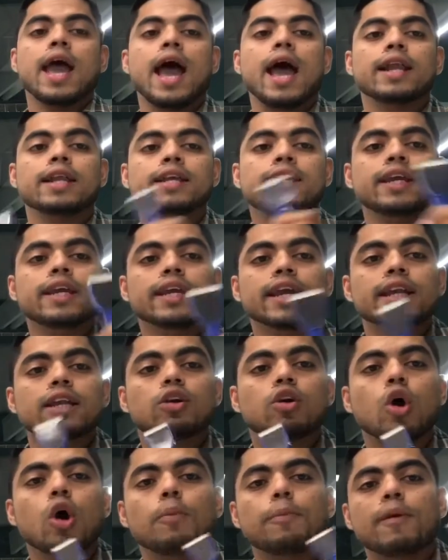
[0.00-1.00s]
and he
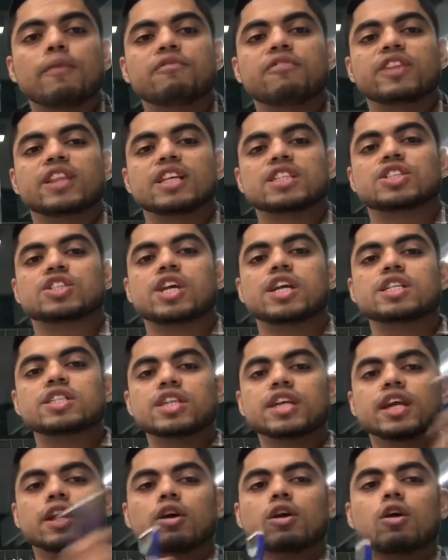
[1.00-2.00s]
can cope up with the
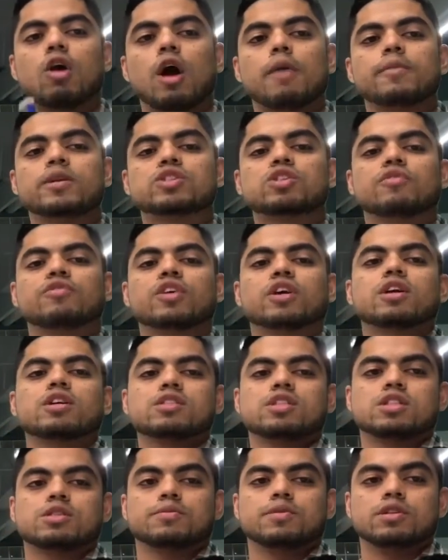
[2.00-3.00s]
changing requirements of the
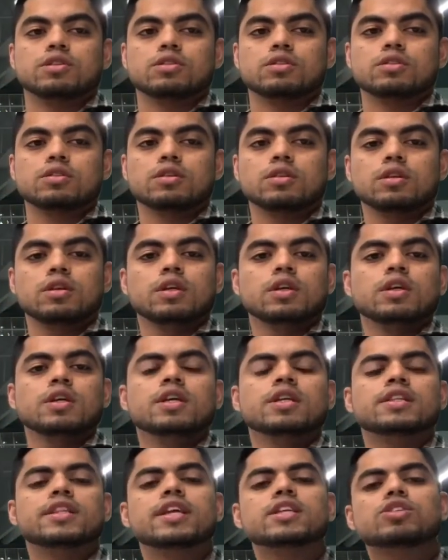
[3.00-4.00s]
customers.
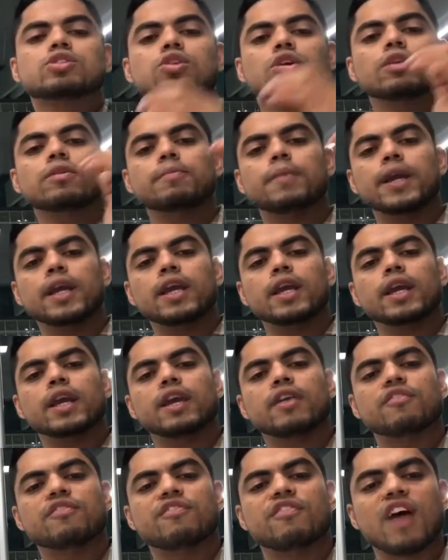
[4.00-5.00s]
There should be
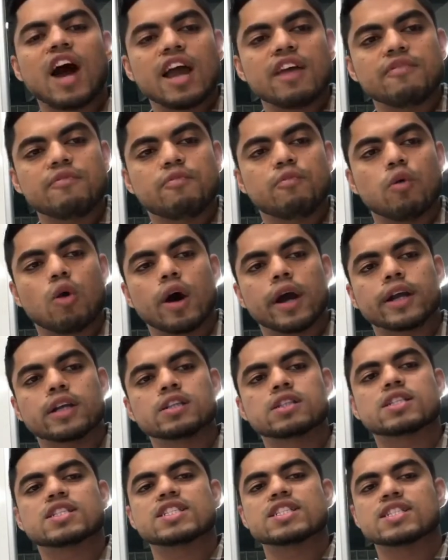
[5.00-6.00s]

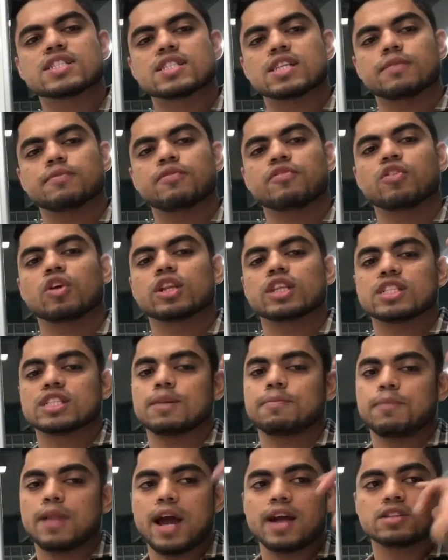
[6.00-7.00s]
5-point system for the
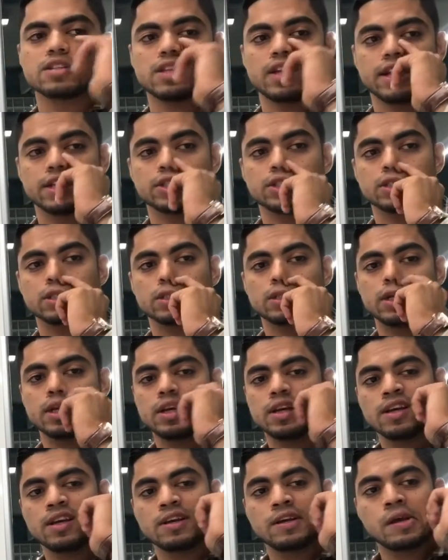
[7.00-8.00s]
supplier selection.
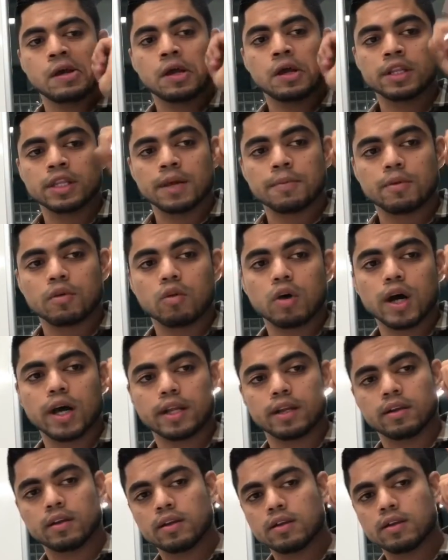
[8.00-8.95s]
Number one,